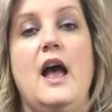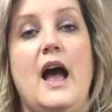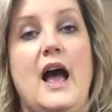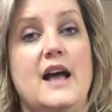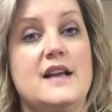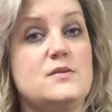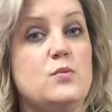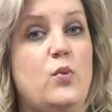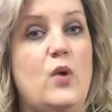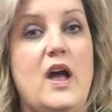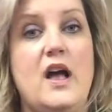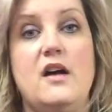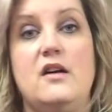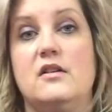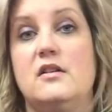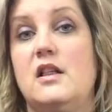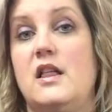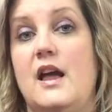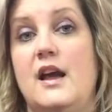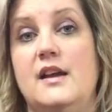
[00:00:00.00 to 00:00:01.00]
As
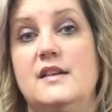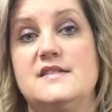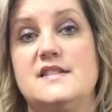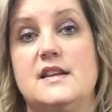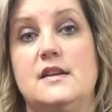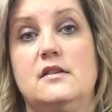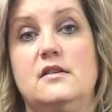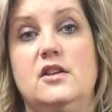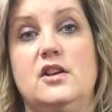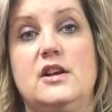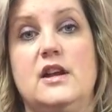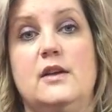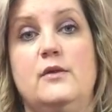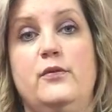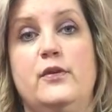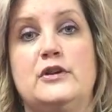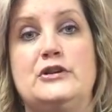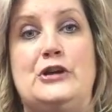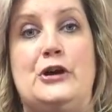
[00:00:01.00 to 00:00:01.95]
well, clients that are looking for